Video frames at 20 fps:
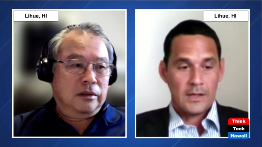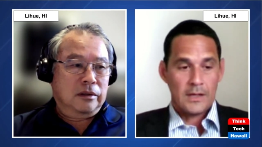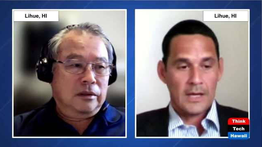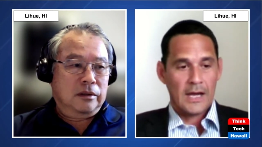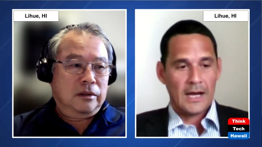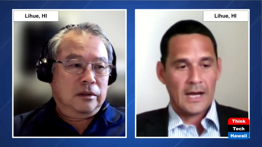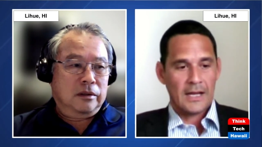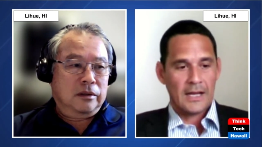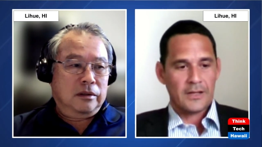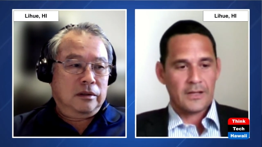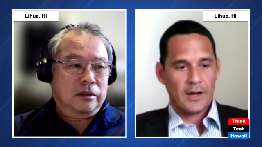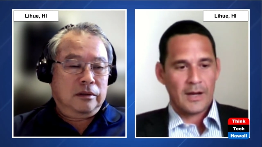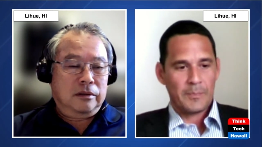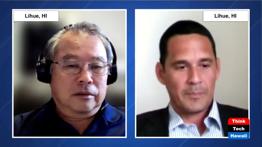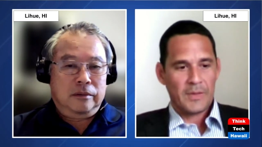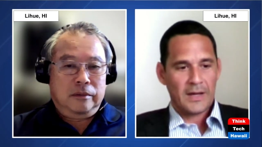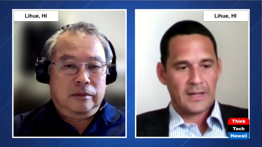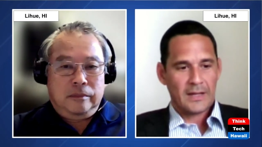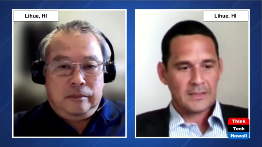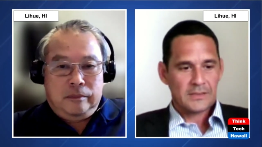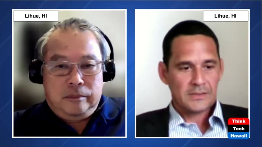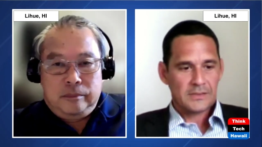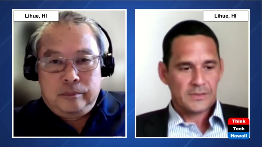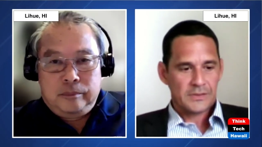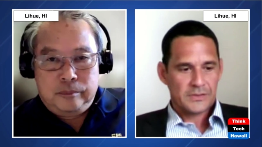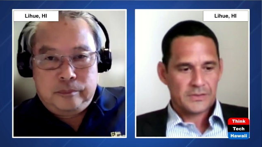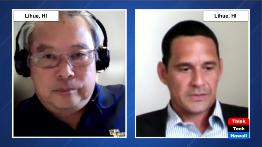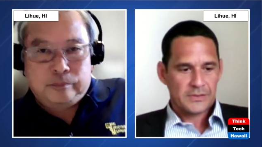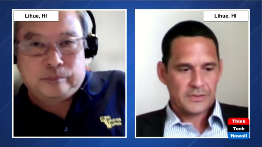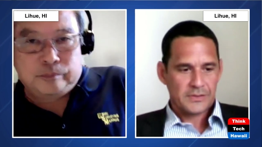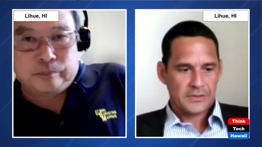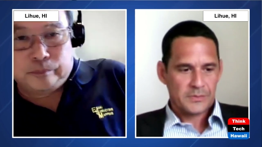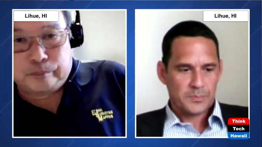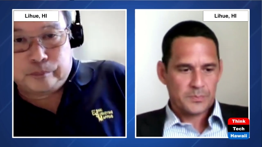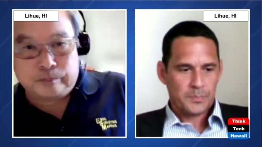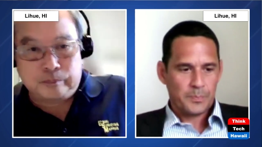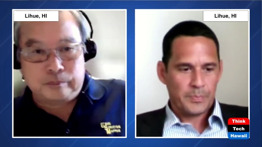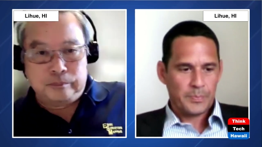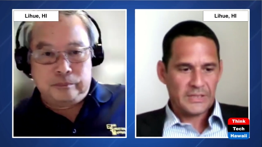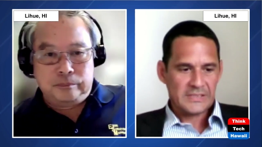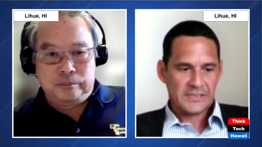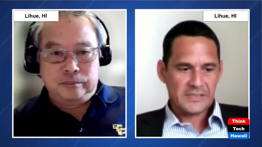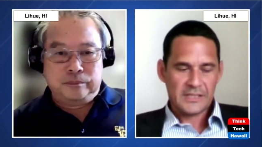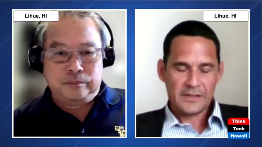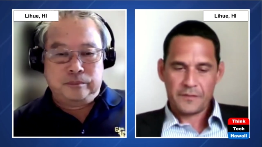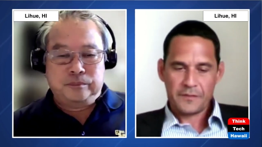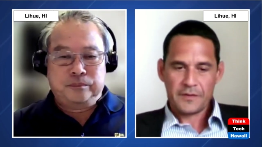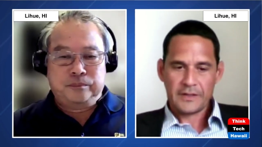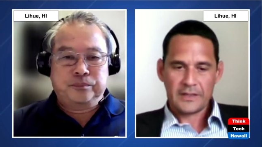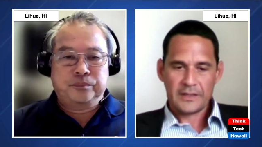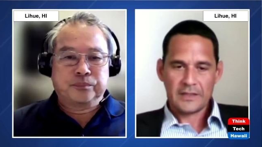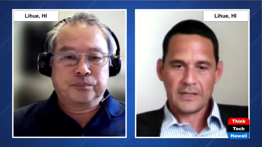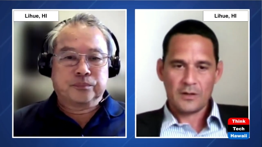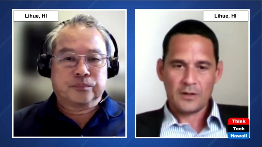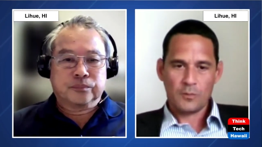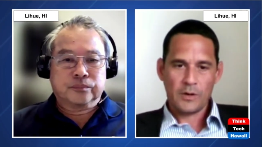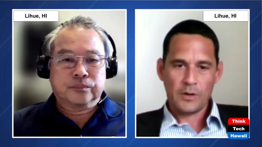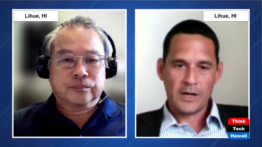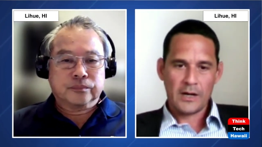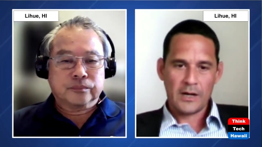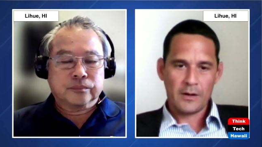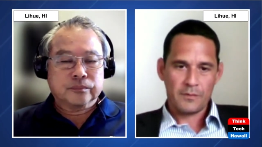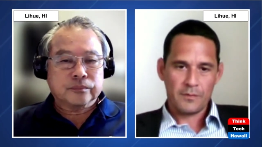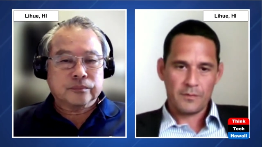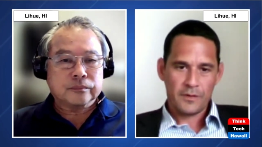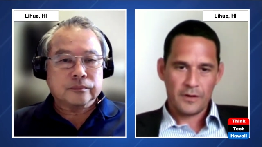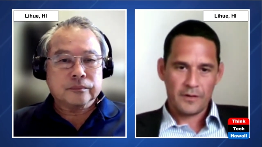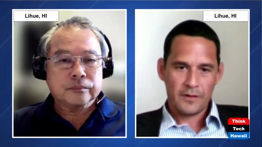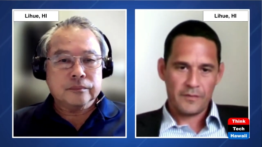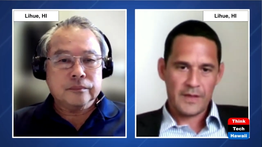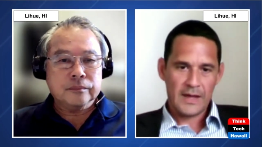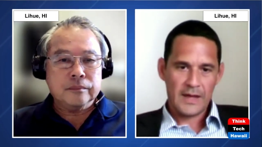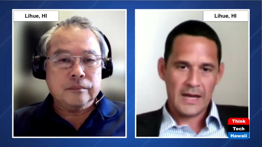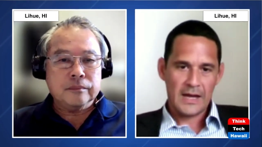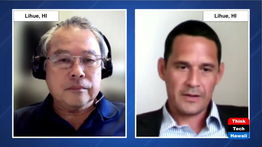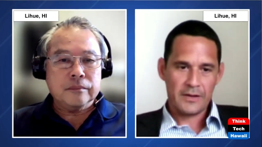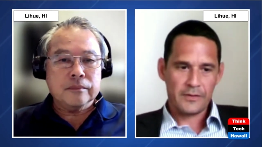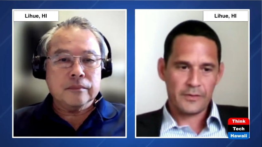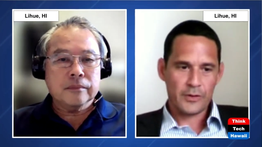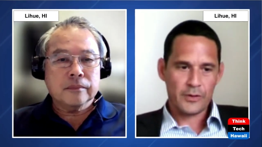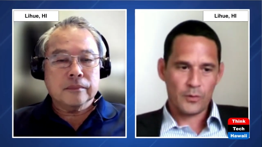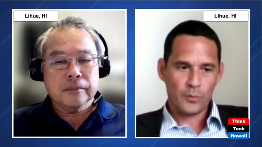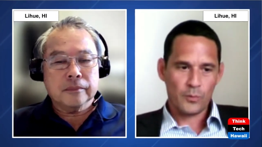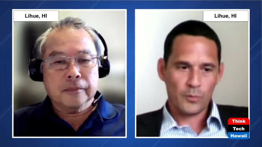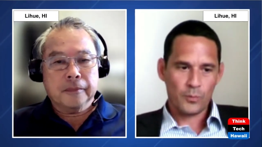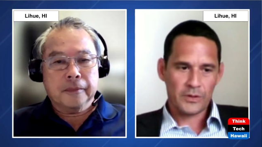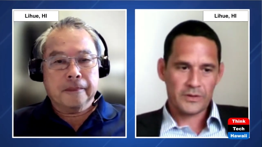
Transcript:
Speaker 1: Yeah, you know, I'm not specifically aware of, of that, you know,